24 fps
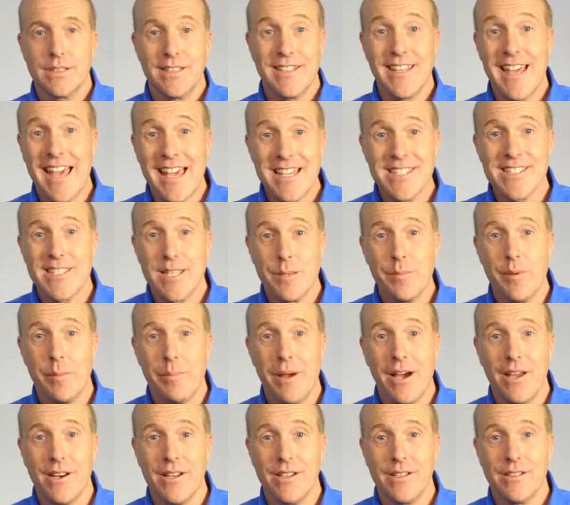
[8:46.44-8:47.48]
You ask them
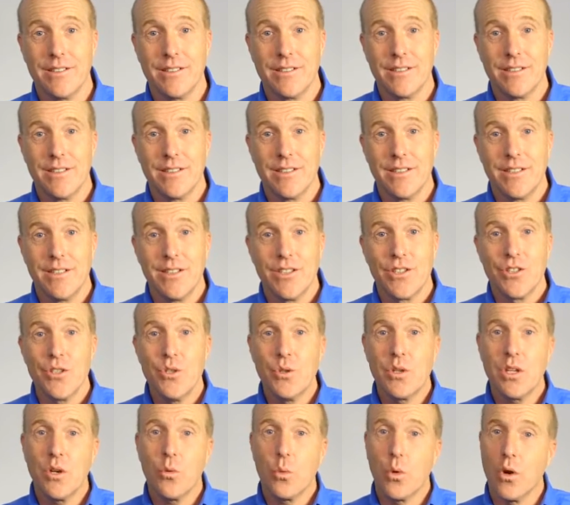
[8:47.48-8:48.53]
about it.
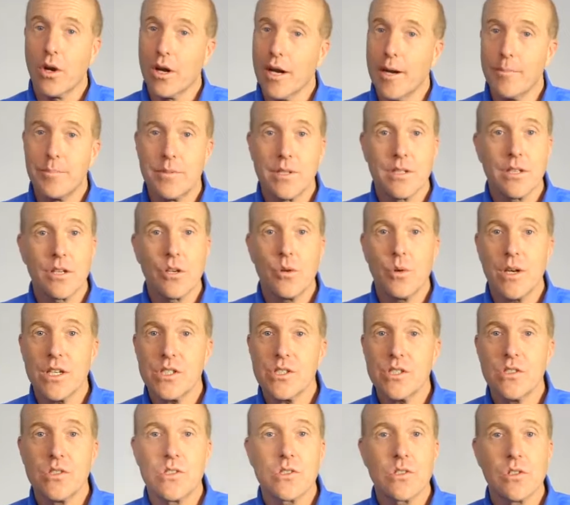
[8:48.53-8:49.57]
You can work up to the
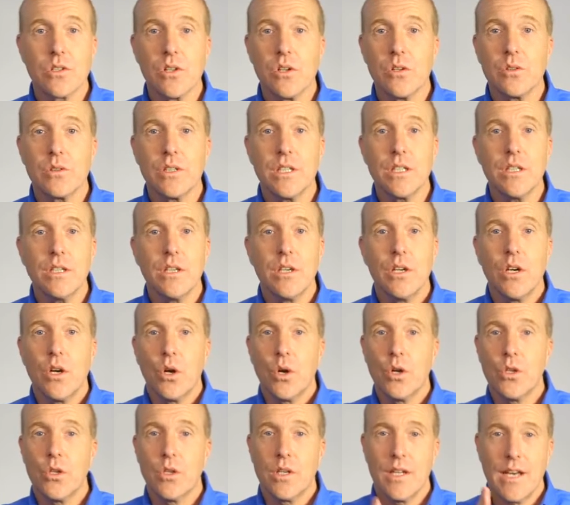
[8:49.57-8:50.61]
question slowly,
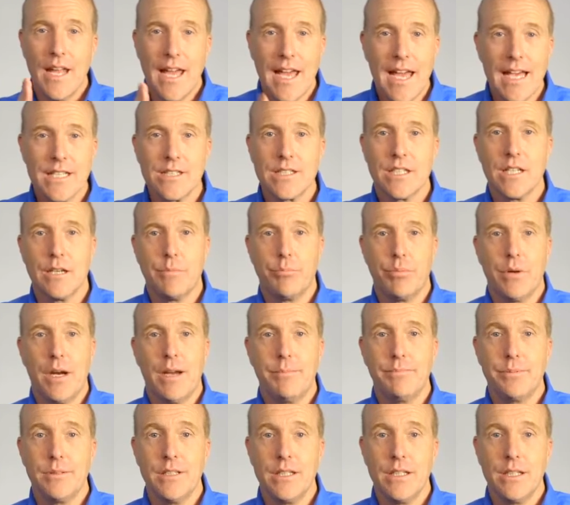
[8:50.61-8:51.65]
or you can ask it
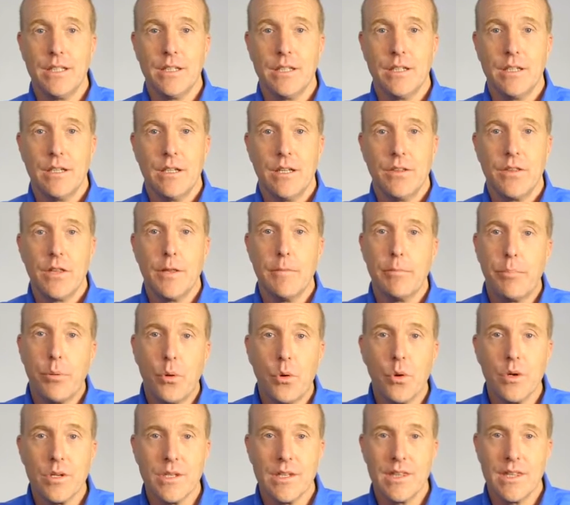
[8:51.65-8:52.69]
abruptly. The
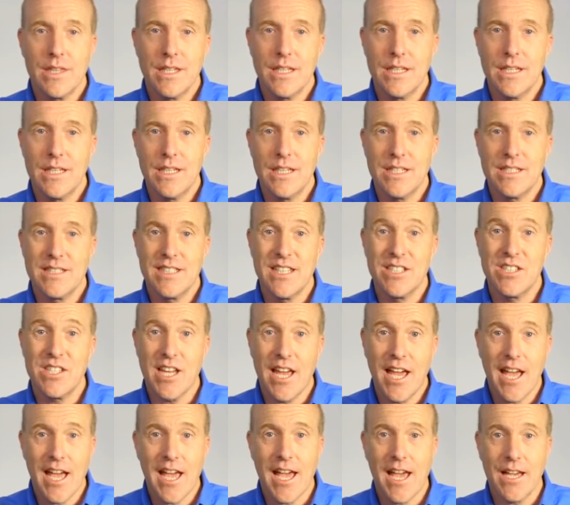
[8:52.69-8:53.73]
important thing is that
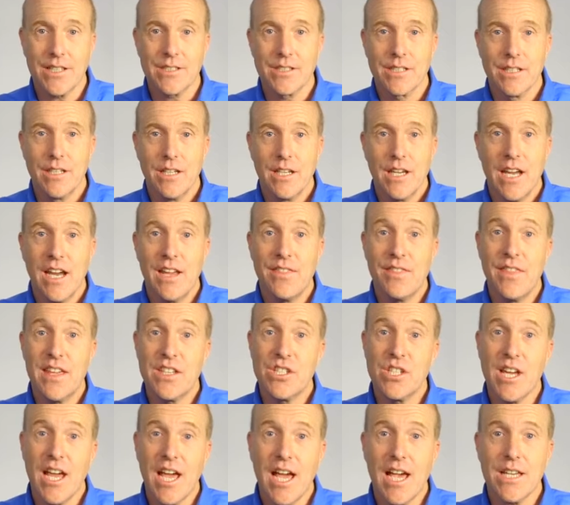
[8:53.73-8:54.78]
you ask, and
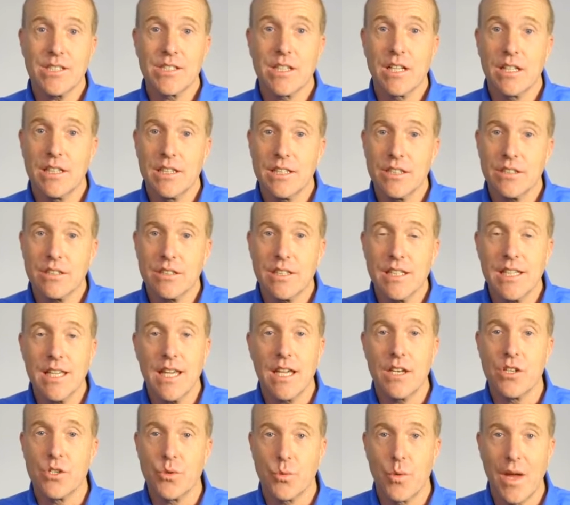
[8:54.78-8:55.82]
that you ask clearly
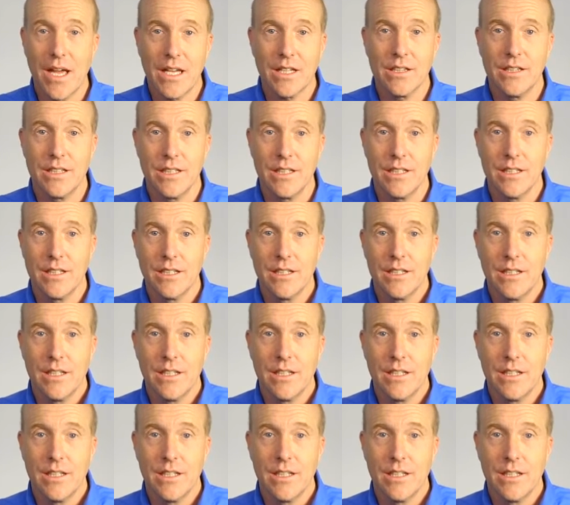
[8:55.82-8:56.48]
and directly.